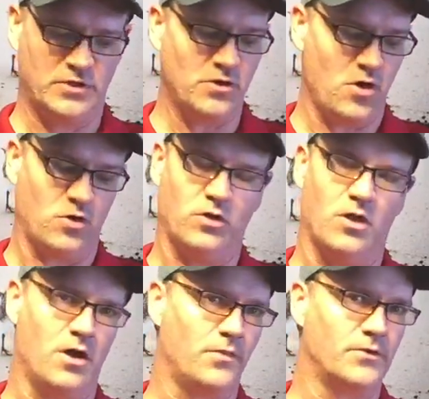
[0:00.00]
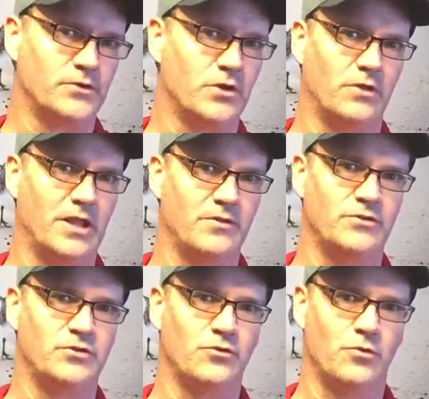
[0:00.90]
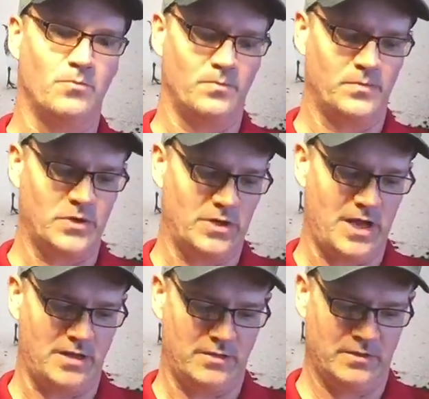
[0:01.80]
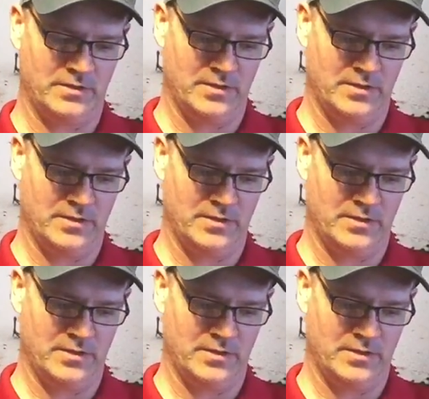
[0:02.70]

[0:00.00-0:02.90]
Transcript: They're all cloth, there's no leather to them. They're not,